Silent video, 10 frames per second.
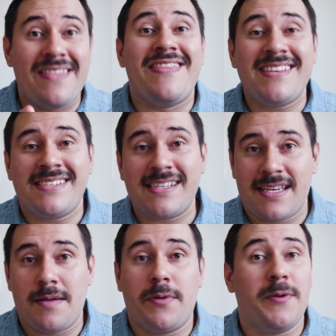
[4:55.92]
in this
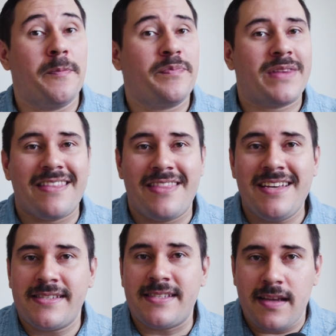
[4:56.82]
example,
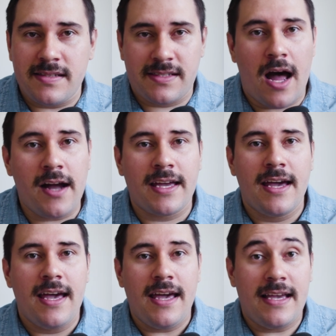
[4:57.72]
this stock
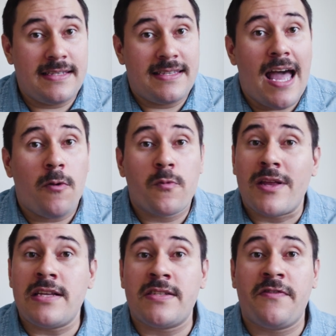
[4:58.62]
is now
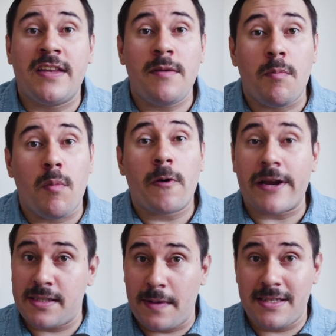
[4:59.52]
relatively more
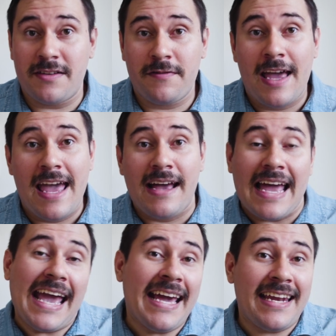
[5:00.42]
expensive
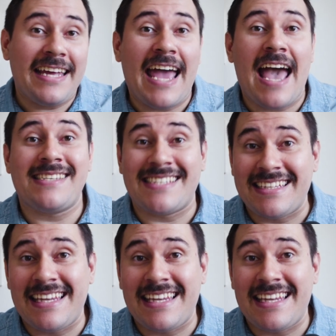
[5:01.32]
and it has